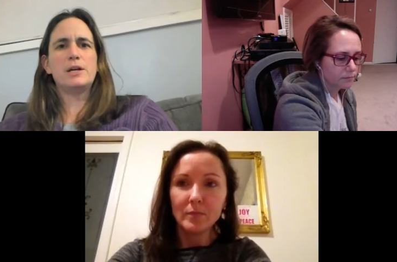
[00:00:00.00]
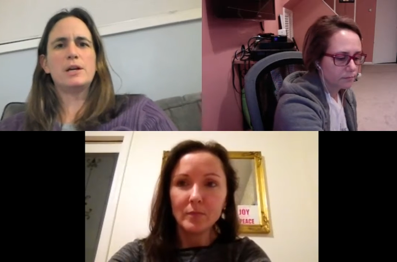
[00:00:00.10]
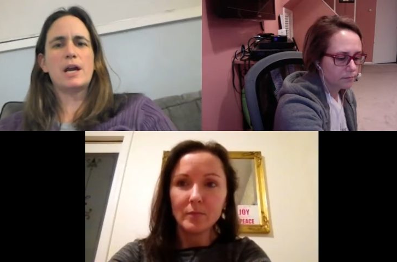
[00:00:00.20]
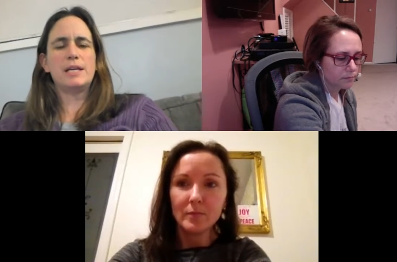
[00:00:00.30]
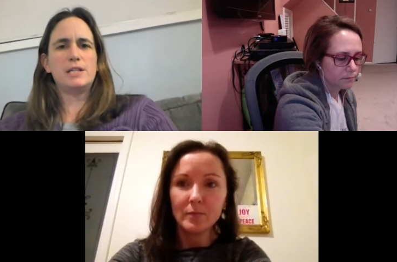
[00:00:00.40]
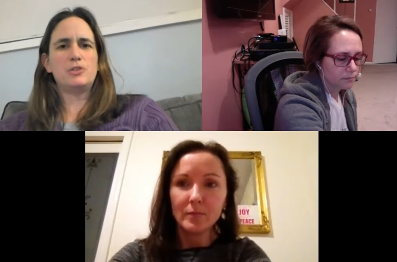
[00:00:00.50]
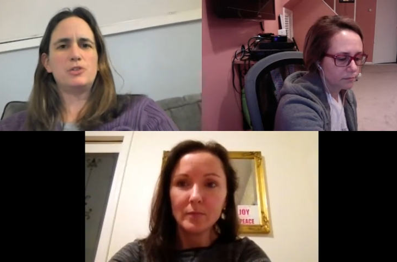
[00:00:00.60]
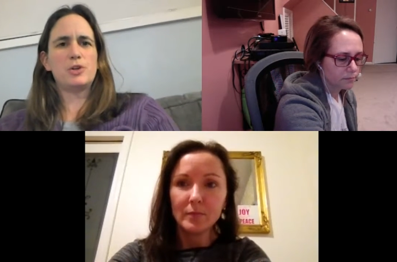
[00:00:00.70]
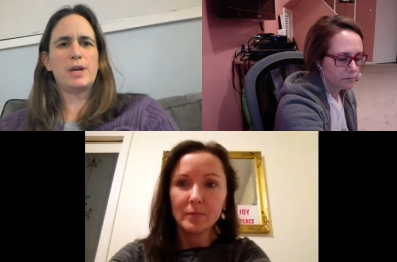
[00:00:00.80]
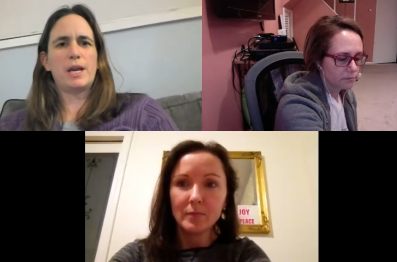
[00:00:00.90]
Speaker 1: on
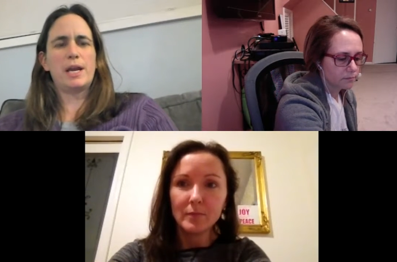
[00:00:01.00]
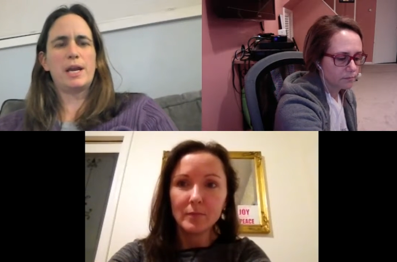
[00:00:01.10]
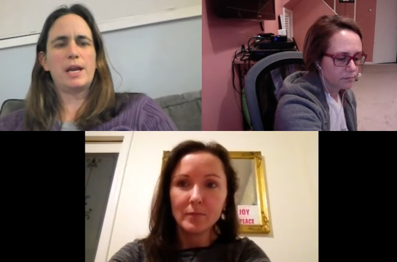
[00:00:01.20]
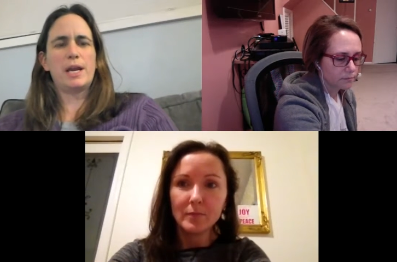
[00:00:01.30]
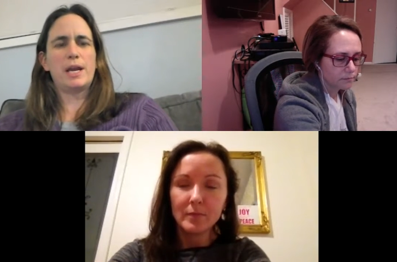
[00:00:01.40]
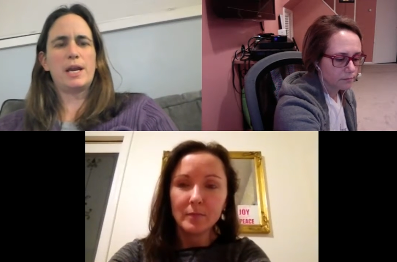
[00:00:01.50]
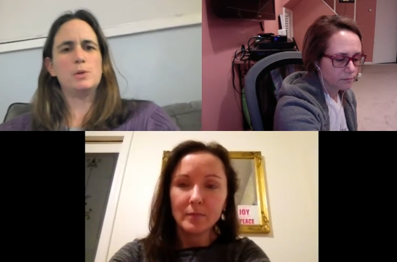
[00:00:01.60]
Instagram to